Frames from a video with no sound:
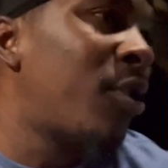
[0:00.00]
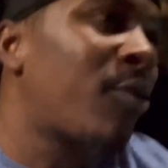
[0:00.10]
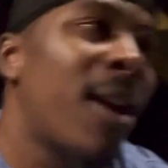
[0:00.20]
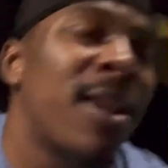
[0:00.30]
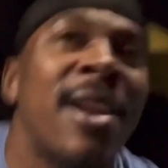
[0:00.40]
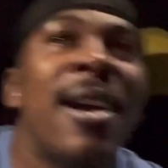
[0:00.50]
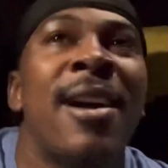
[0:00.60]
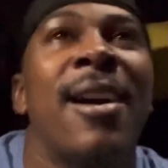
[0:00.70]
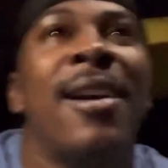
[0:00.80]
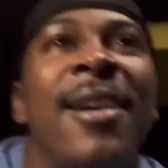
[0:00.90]
right
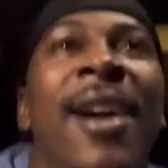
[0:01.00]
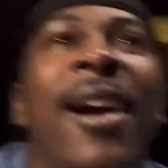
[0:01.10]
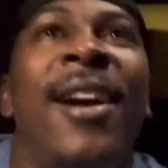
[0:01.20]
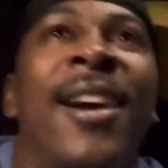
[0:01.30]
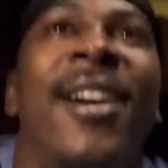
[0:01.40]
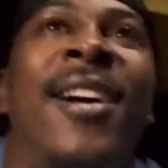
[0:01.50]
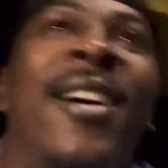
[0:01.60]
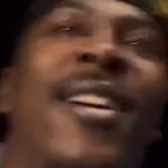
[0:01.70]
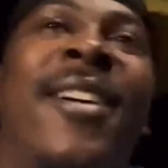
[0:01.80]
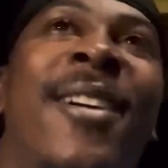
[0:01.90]
now.
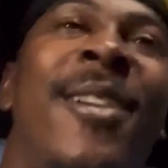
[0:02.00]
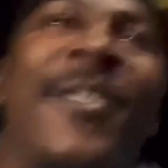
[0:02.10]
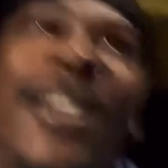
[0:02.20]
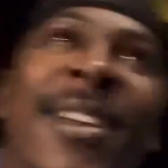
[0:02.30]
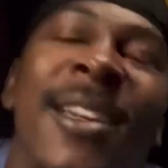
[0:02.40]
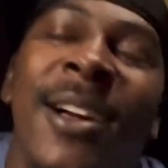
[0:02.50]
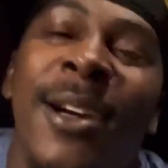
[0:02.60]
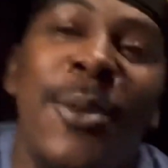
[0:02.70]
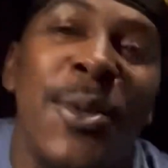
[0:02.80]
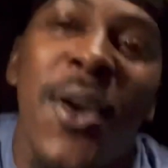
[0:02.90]
Um, and
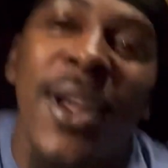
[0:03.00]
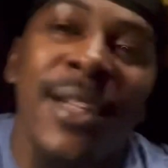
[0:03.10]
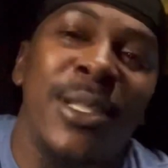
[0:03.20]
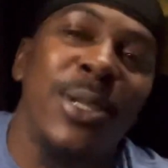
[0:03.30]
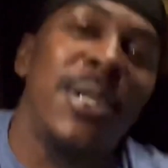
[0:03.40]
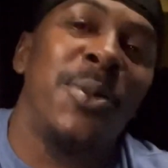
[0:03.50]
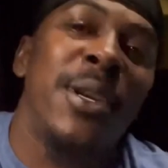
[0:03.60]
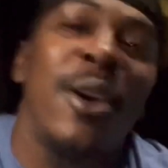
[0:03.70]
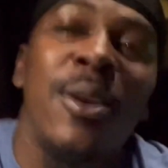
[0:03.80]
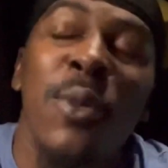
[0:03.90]
yo, we're gonna get to it. We're
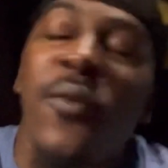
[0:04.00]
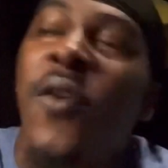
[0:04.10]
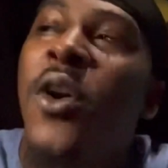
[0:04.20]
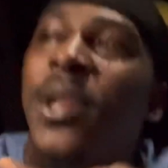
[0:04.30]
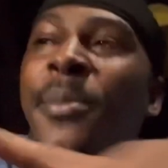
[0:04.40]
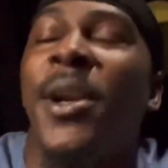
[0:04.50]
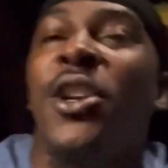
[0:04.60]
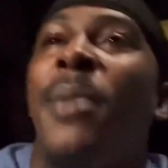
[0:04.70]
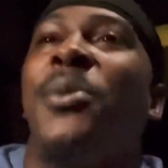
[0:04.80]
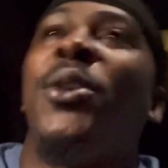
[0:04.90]
gonna move on to better
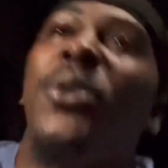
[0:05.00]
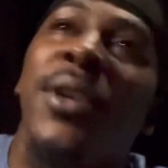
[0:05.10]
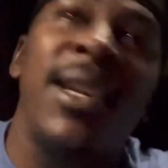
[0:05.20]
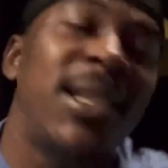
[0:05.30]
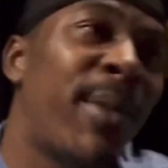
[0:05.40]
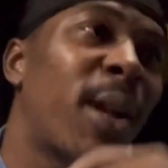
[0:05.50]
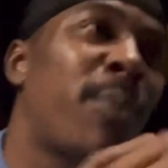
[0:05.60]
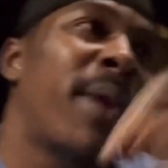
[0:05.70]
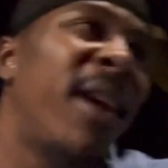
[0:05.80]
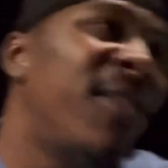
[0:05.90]
opportunities, better
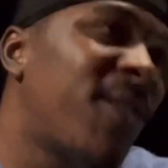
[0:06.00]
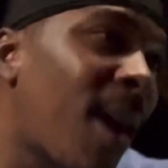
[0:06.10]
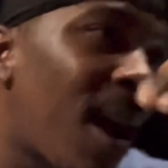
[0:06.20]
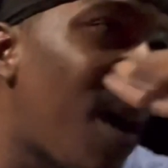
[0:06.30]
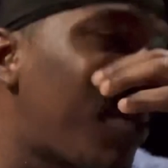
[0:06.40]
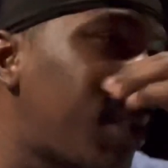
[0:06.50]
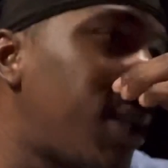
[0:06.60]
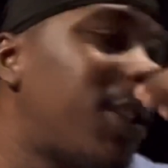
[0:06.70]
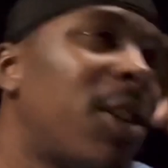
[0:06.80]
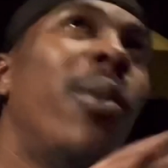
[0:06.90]
paying jobs,
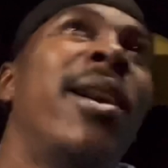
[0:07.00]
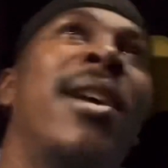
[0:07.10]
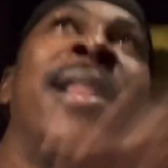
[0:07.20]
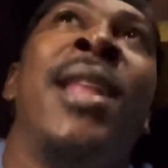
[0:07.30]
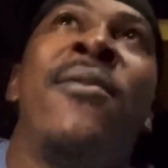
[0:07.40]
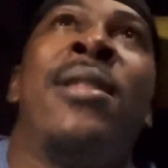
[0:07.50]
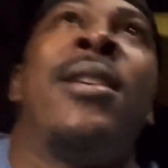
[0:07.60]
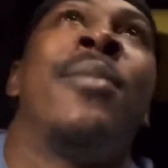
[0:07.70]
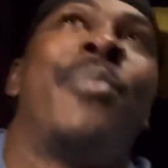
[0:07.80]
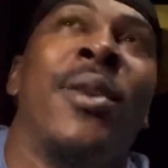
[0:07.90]
and so we can level
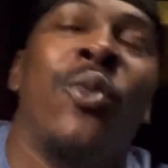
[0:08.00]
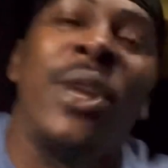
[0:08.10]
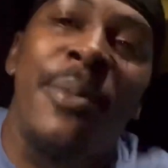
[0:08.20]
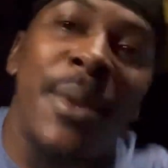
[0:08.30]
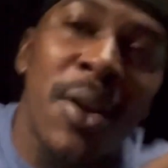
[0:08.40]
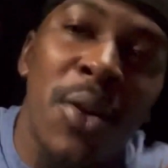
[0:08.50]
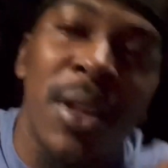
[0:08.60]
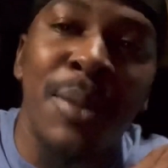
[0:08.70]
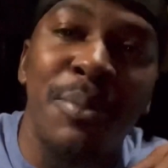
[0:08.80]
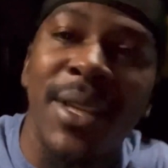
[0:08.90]
up and really be on
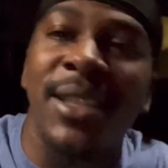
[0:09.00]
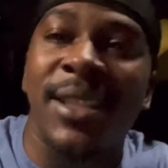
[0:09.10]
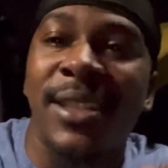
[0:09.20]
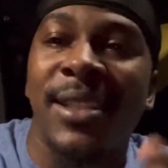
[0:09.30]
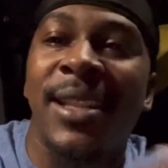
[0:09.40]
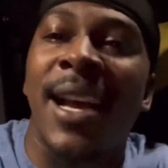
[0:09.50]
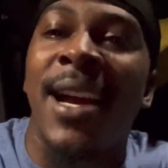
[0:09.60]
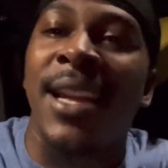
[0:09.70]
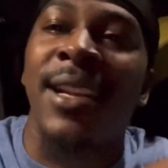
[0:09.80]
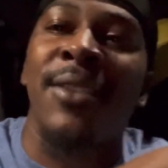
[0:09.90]
the business
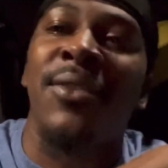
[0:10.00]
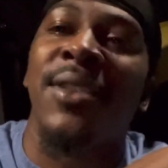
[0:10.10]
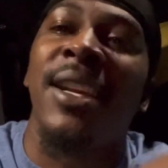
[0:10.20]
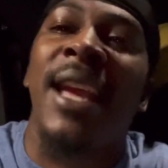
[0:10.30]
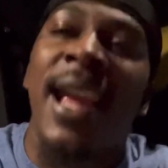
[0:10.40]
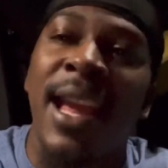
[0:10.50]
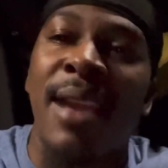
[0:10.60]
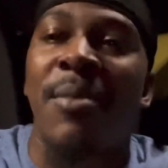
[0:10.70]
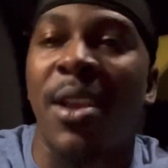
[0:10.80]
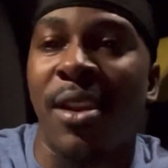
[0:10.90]
side of the
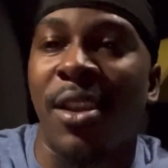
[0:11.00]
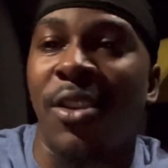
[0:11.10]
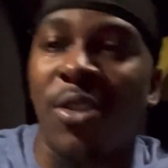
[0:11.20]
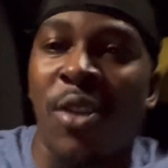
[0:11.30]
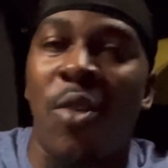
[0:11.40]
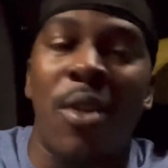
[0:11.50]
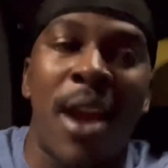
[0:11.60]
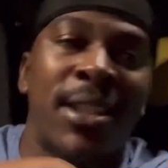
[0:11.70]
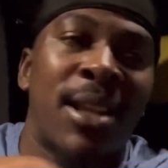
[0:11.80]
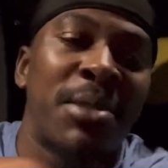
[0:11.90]
game. And you know,
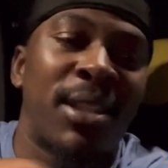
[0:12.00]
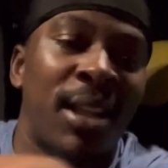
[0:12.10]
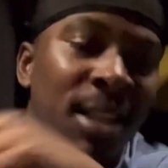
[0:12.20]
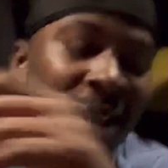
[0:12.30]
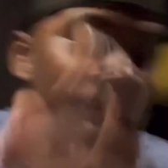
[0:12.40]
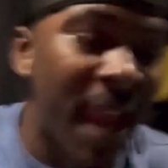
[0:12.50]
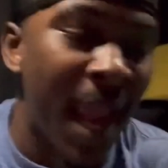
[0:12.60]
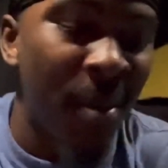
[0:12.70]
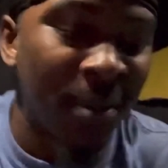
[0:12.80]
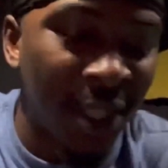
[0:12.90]
as I'm still in the
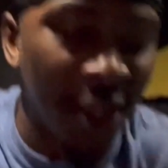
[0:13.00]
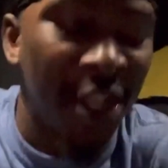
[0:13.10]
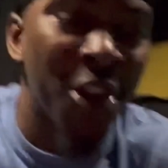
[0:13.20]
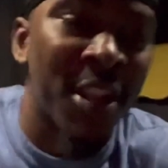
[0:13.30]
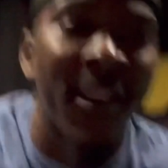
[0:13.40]
game, I'm still learning